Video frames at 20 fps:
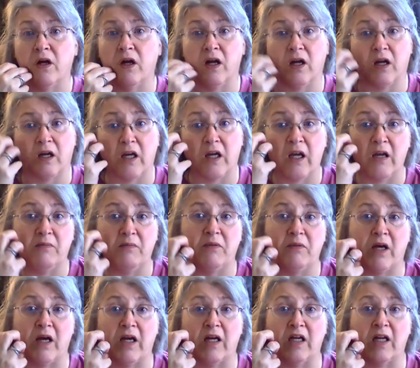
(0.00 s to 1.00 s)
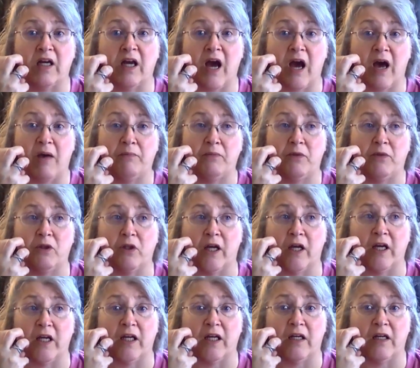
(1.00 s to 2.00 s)
it keeps that
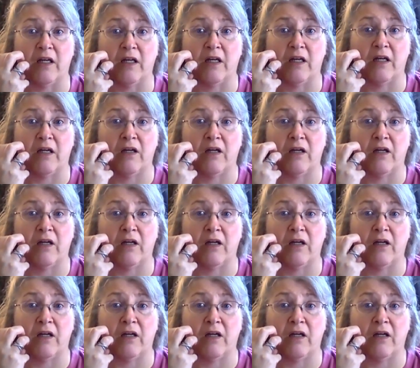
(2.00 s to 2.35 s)
encapsulated.